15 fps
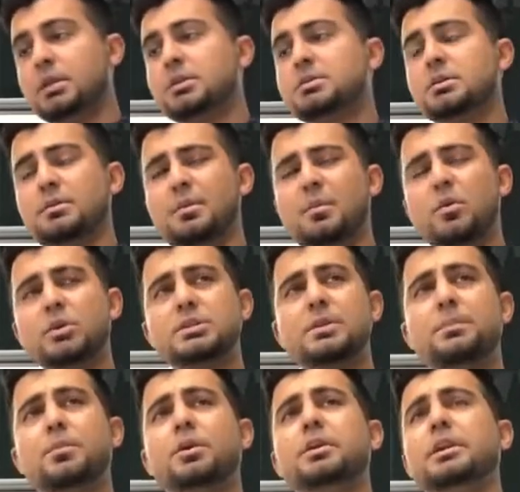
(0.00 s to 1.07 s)
So the most
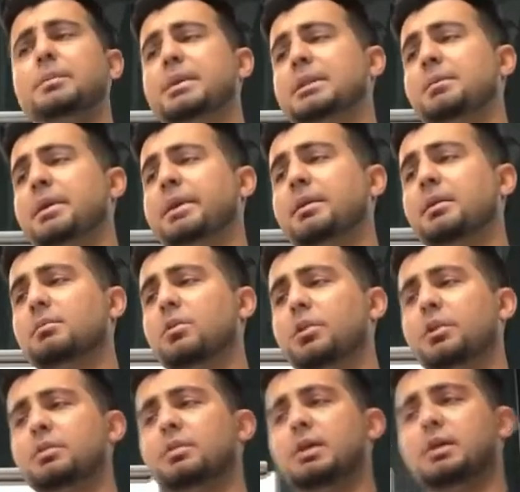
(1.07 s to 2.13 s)
importantly, mathematical
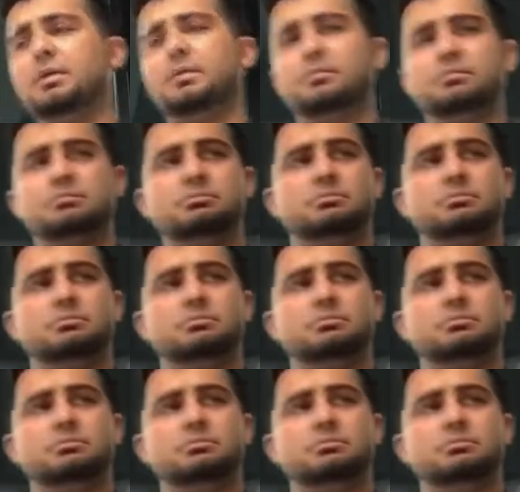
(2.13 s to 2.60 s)
models are